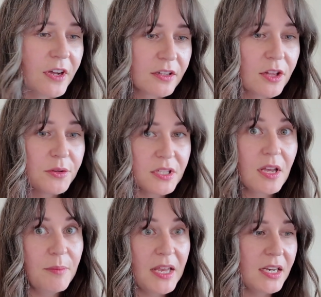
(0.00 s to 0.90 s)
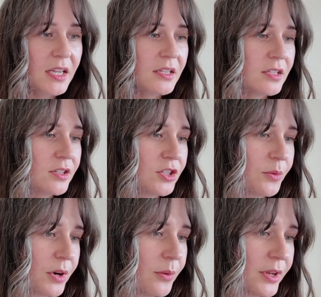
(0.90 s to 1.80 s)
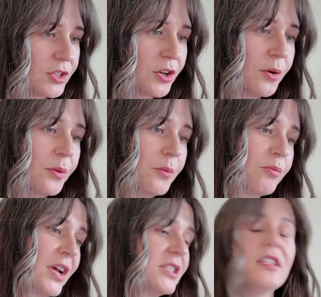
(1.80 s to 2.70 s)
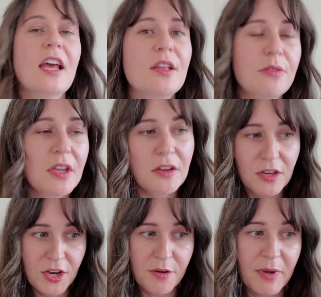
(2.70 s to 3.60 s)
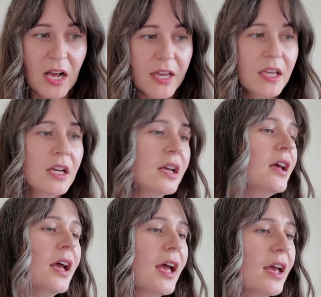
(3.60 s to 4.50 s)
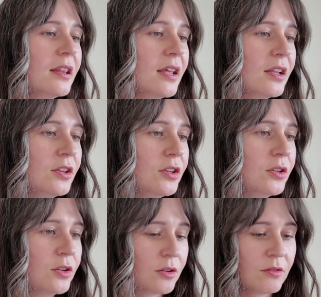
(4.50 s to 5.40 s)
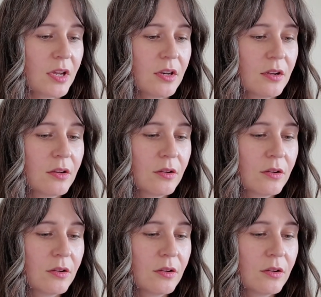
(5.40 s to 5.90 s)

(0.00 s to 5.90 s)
find close amenities. So we're going to go press anything nearby, and then you can write